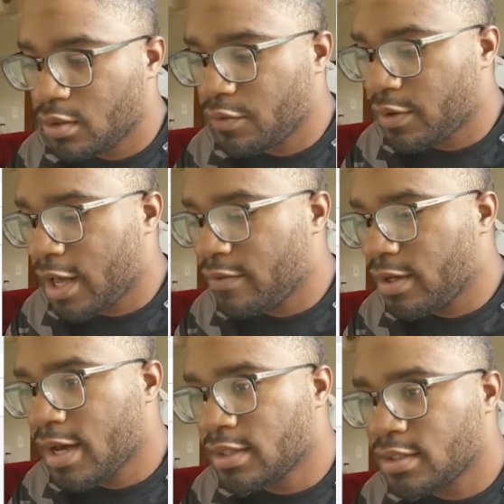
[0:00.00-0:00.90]
If you haven't
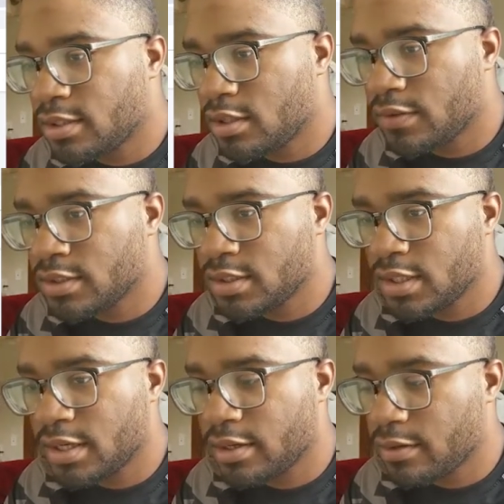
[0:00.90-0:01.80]
gotten to love us
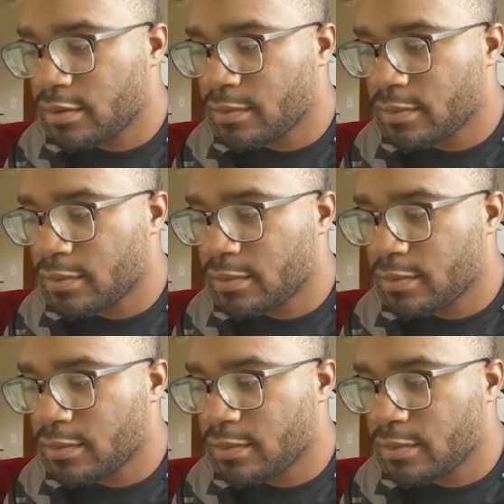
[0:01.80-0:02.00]
yet,